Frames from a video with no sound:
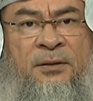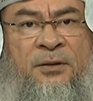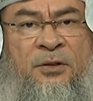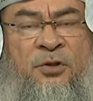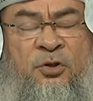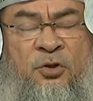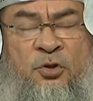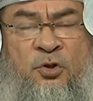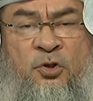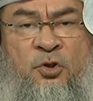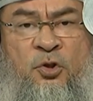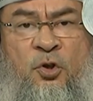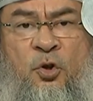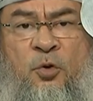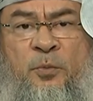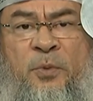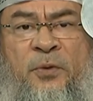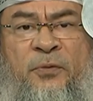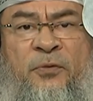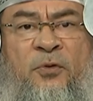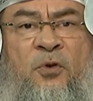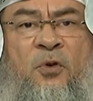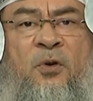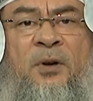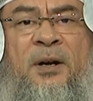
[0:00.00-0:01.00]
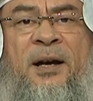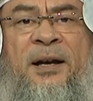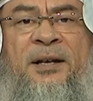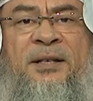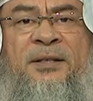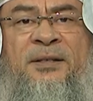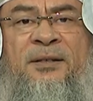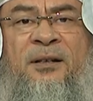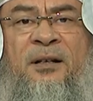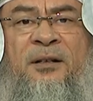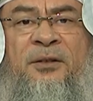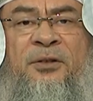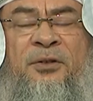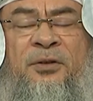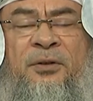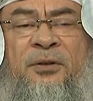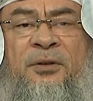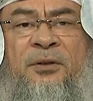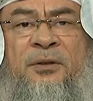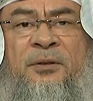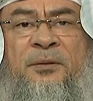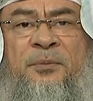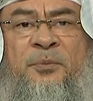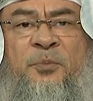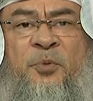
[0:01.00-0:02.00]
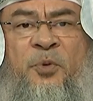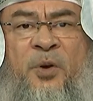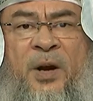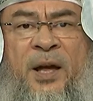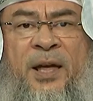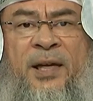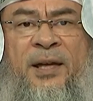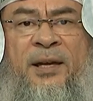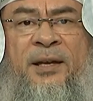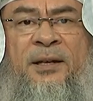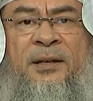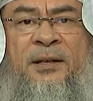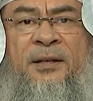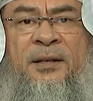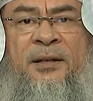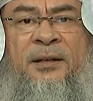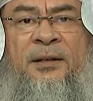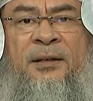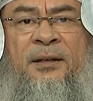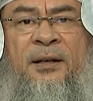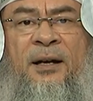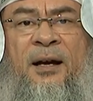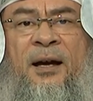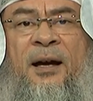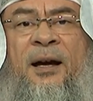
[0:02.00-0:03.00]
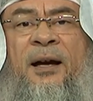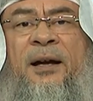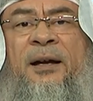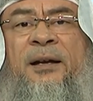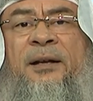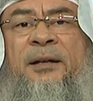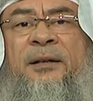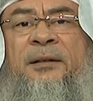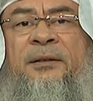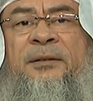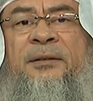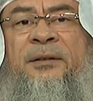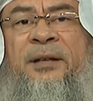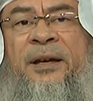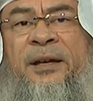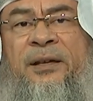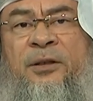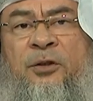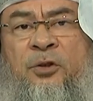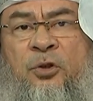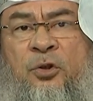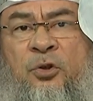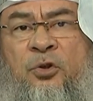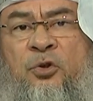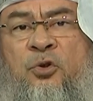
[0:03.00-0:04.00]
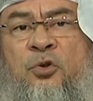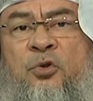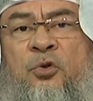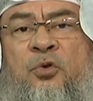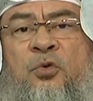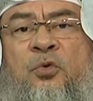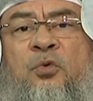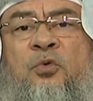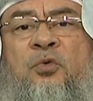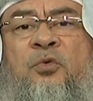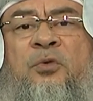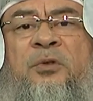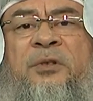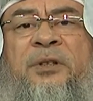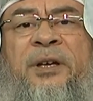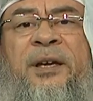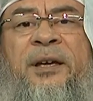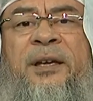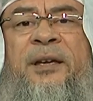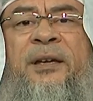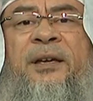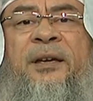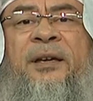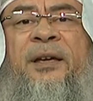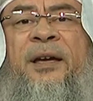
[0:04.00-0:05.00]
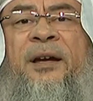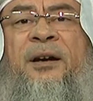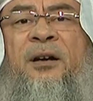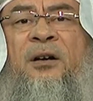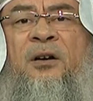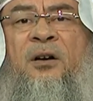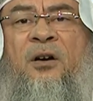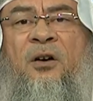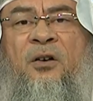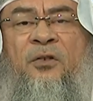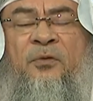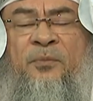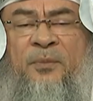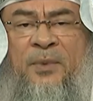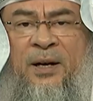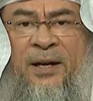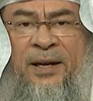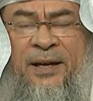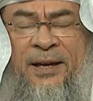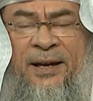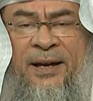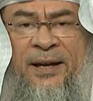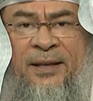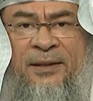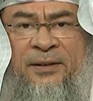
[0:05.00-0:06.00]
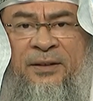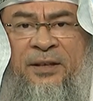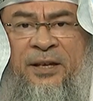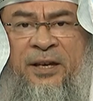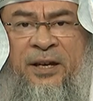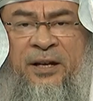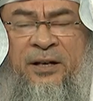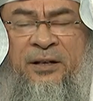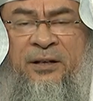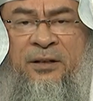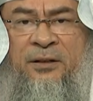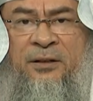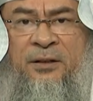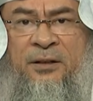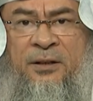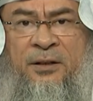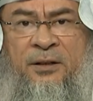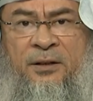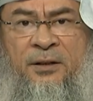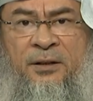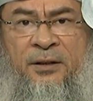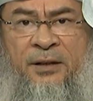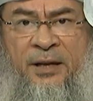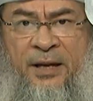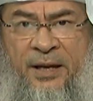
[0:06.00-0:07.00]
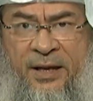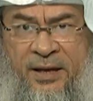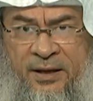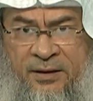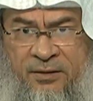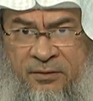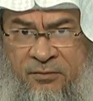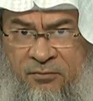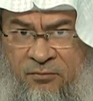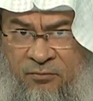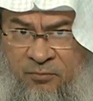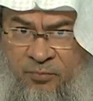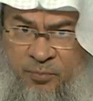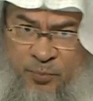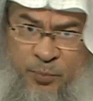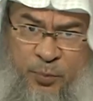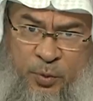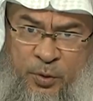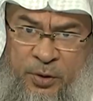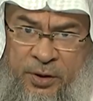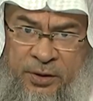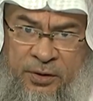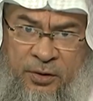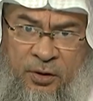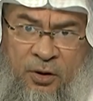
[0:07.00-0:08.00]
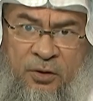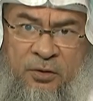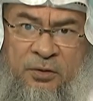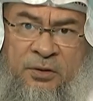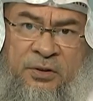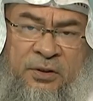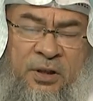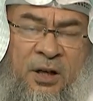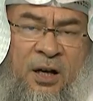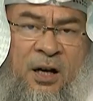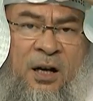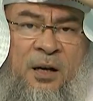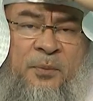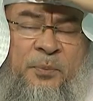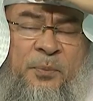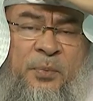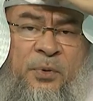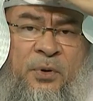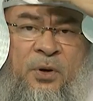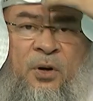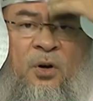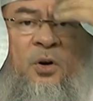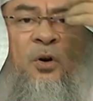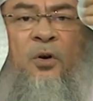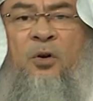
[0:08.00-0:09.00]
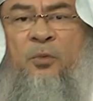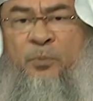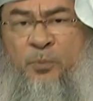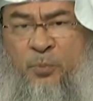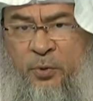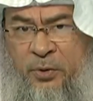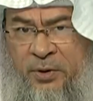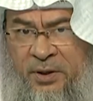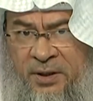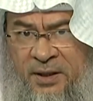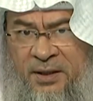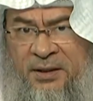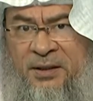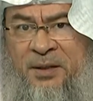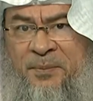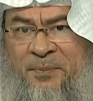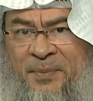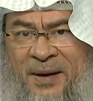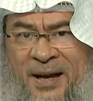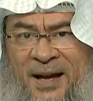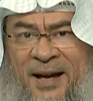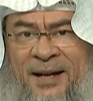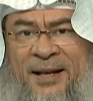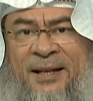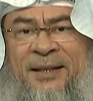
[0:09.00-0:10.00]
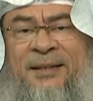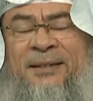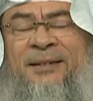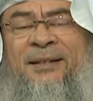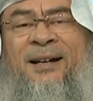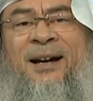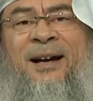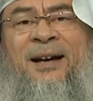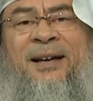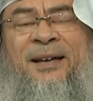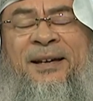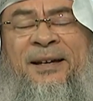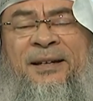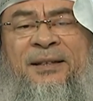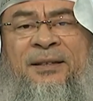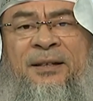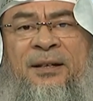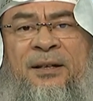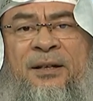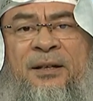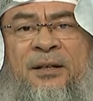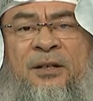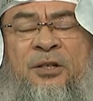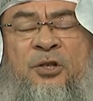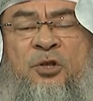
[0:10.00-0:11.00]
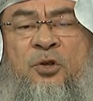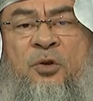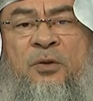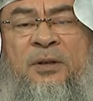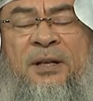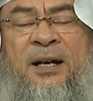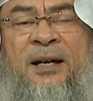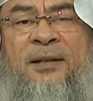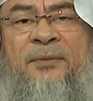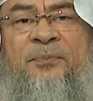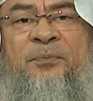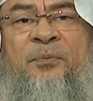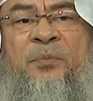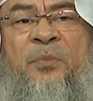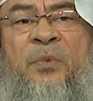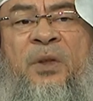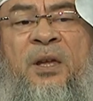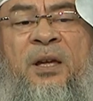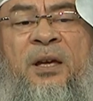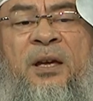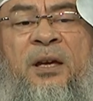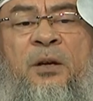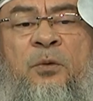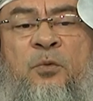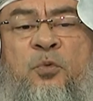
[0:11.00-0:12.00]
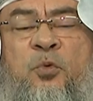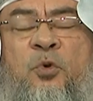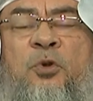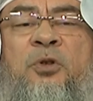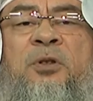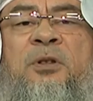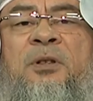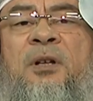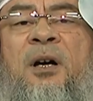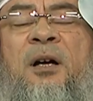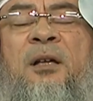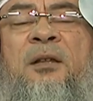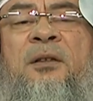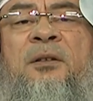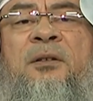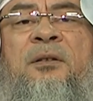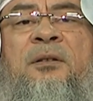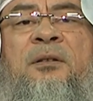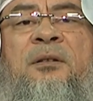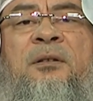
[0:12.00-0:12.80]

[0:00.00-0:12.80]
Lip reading: So before I start praying, I tend to take care of my headgear and put it on top or put it at the back and tie it so that it would not